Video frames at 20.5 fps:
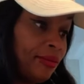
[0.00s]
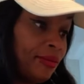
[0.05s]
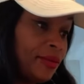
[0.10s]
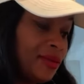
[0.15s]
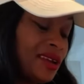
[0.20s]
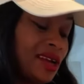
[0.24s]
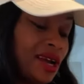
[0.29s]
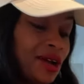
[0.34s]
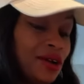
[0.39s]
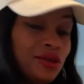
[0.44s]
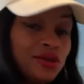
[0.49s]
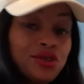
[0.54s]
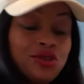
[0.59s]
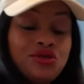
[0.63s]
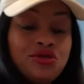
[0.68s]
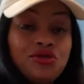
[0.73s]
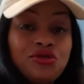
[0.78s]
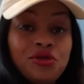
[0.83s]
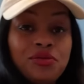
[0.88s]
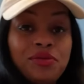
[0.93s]
I don't do
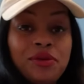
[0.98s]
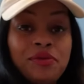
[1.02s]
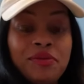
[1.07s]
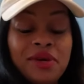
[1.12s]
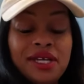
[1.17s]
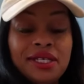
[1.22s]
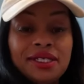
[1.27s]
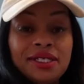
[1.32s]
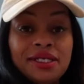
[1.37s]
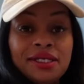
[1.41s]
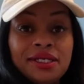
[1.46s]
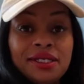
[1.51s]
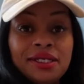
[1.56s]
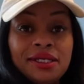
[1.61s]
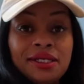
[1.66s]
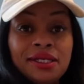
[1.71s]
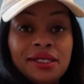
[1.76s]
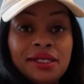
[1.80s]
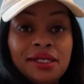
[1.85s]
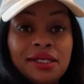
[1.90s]
groupie bitches.
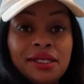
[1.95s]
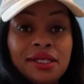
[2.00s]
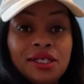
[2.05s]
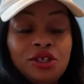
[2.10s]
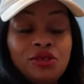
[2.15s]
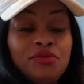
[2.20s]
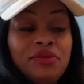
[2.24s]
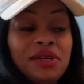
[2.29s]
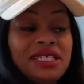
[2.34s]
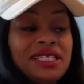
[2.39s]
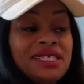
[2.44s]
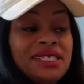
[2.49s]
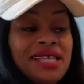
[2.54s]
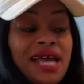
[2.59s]
You bitches not